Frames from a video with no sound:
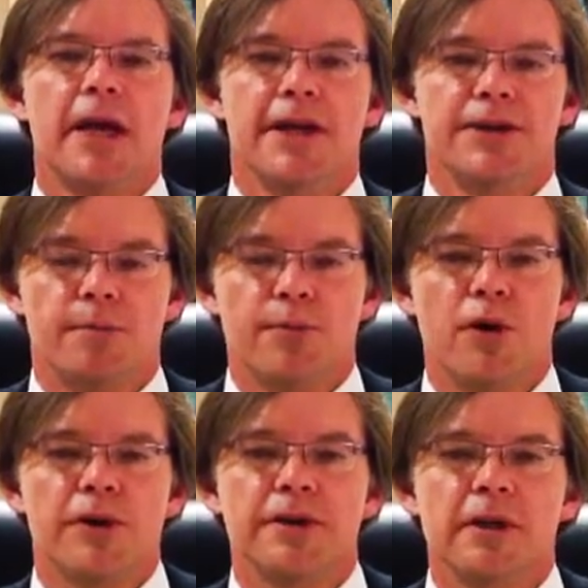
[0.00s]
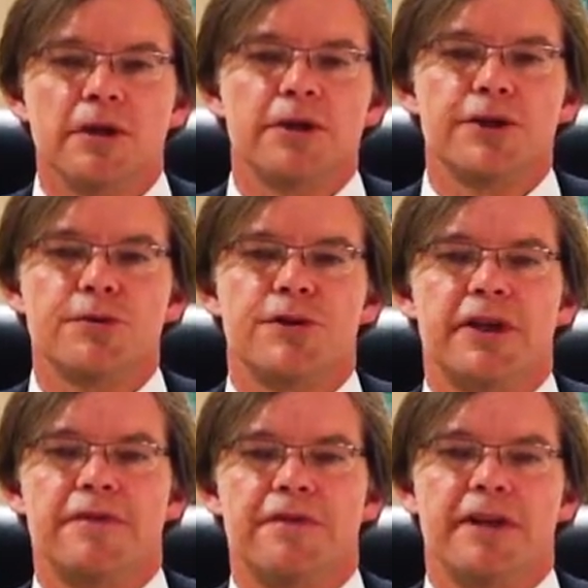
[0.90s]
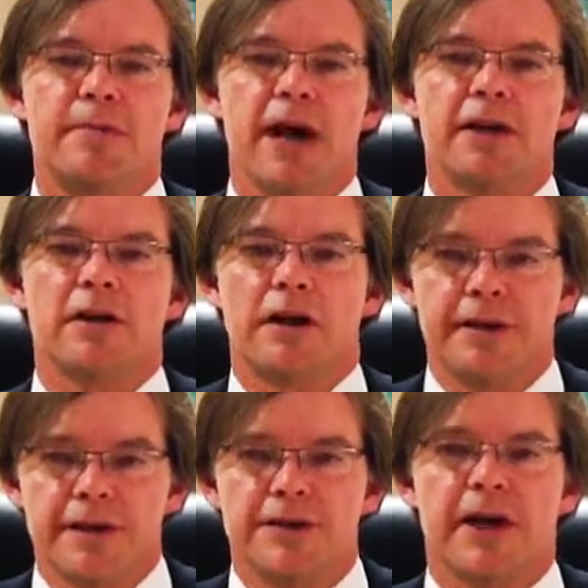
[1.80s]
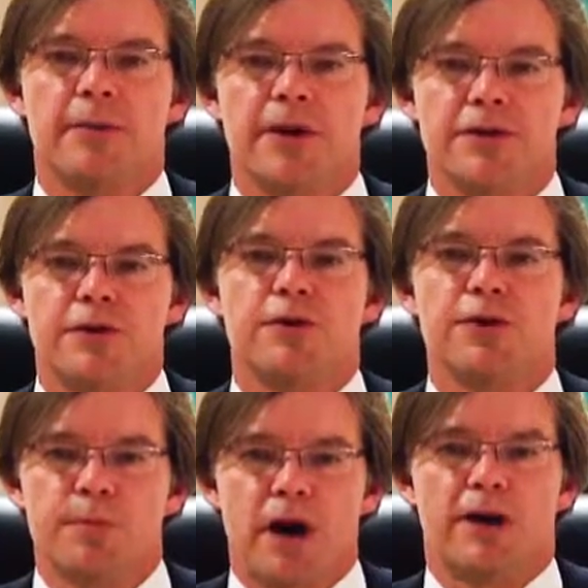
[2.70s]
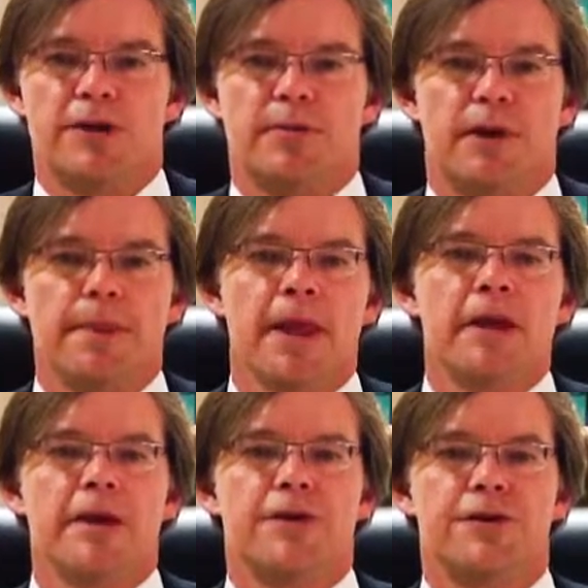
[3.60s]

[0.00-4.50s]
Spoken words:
Well, it's important that learners receive feedback on the assignment as soon as possible.